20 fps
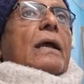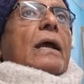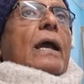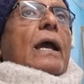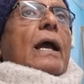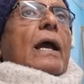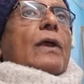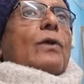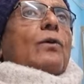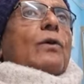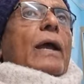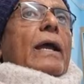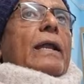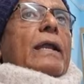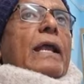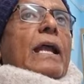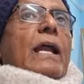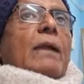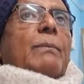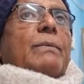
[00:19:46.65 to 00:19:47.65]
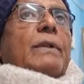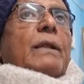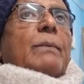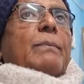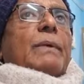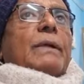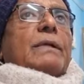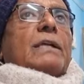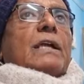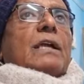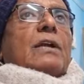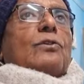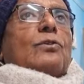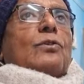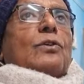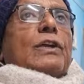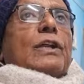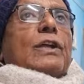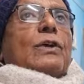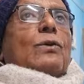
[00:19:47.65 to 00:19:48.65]
you can help the patient
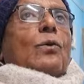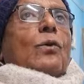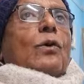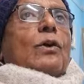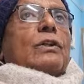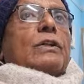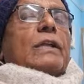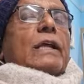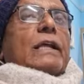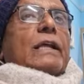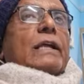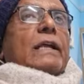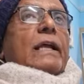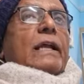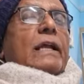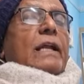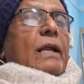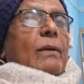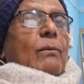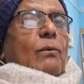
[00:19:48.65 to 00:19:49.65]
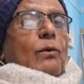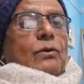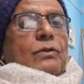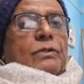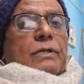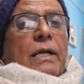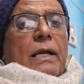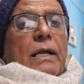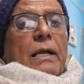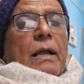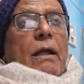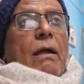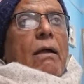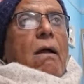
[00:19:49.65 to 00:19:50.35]
to decode the hidden emotional